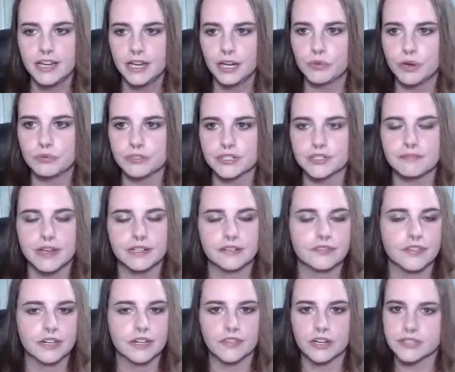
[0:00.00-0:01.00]
We were just making
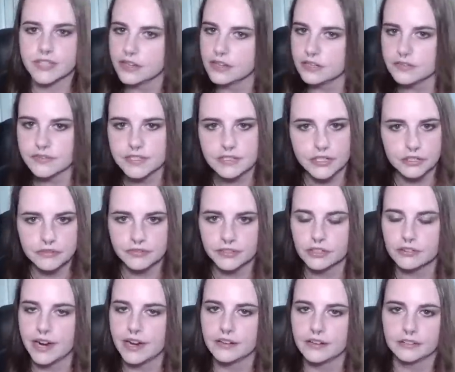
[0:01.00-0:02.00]
fun of ourselves, goofing
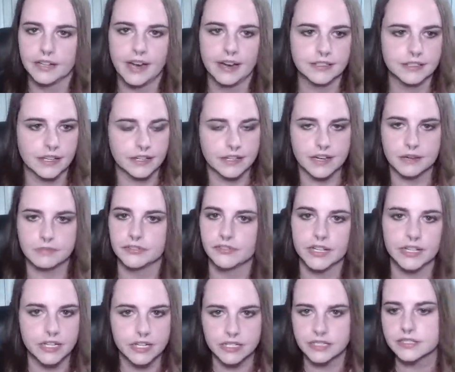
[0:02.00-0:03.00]
around, acting like a couple of
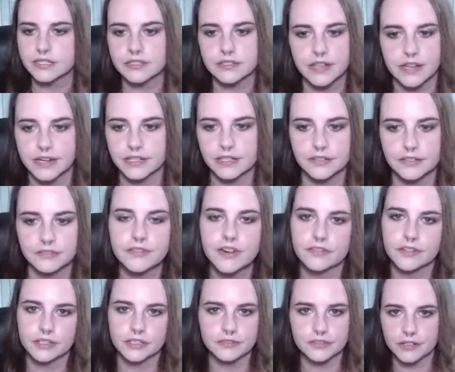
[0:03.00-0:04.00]
idiots. Like, if you never
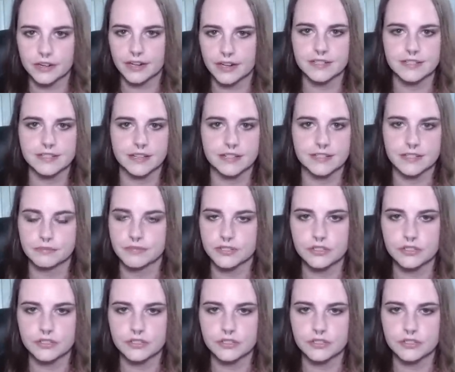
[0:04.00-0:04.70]
goofed around and said something